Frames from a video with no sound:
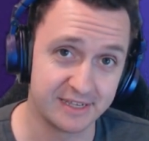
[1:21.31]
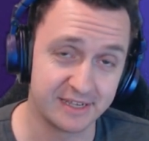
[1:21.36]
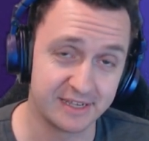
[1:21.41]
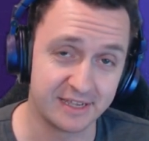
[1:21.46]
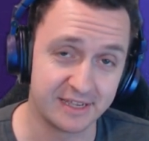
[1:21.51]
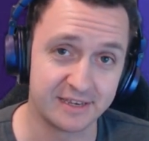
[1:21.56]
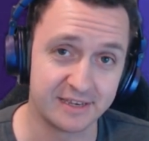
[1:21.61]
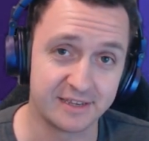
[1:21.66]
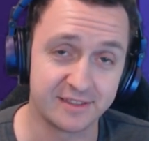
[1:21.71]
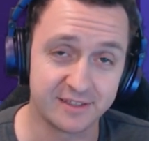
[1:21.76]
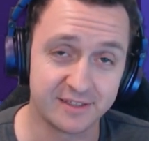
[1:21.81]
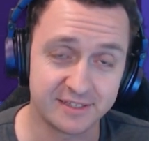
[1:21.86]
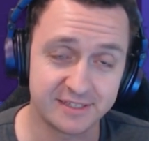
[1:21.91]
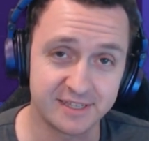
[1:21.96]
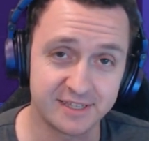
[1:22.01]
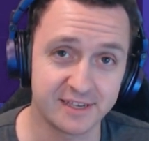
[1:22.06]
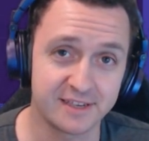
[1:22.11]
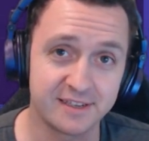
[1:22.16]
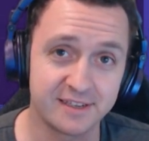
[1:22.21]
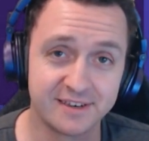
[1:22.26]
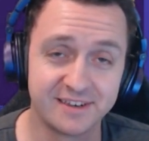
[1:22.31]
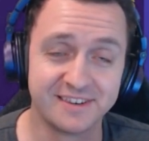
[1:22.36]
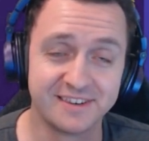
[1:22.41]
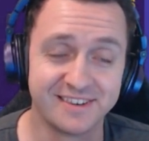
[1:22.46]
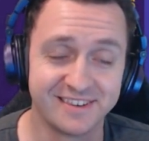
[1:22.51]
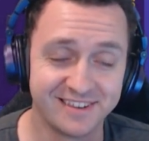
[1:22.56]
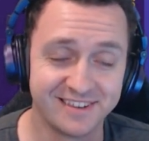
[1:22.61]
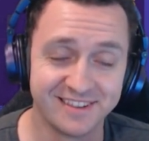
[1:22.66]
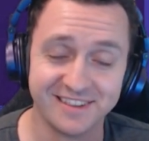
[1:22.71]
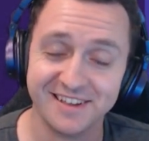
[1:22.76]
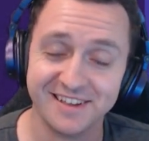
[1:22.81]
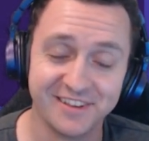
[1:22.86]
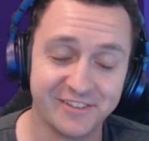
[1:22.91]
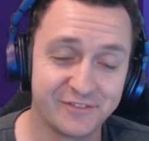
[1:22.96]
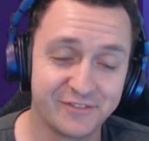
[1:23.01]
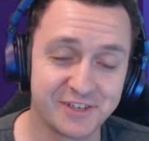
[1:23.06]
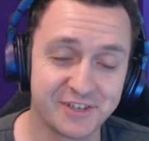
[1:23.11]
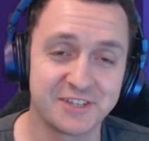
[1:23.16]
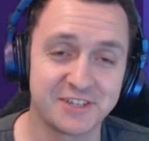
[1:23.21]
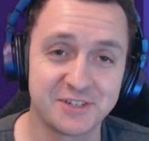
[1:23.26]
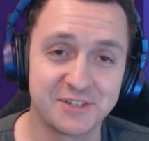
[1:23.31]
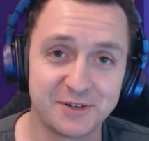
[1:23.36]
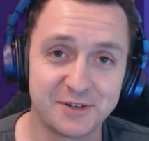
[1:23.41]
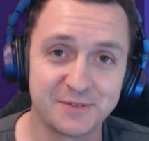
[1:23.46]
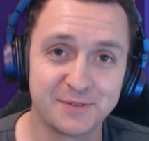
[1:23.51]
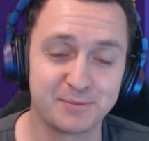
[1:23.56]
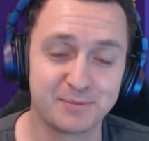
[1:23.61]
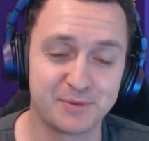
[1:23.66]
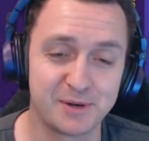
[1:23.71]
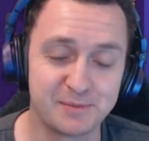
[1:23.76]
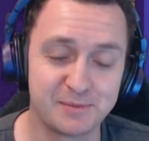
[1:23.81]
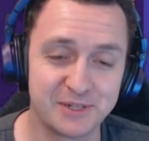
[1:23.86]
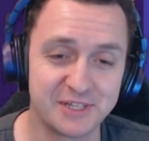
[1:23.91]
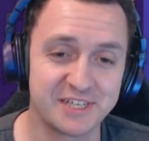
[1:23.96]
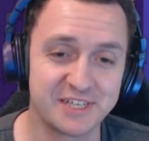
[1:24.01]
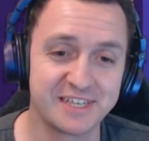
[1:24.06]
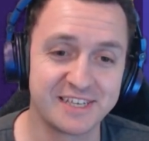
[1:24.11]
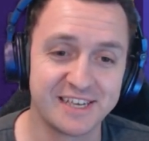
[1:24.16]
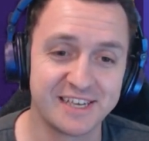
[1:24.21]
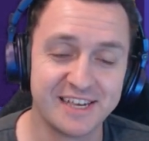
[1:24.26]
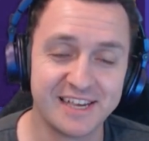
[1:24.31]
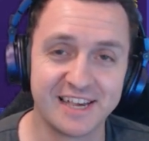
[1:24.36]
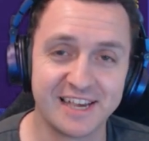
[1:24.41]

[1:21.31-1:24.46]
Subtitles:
in the second fixture of the Premier League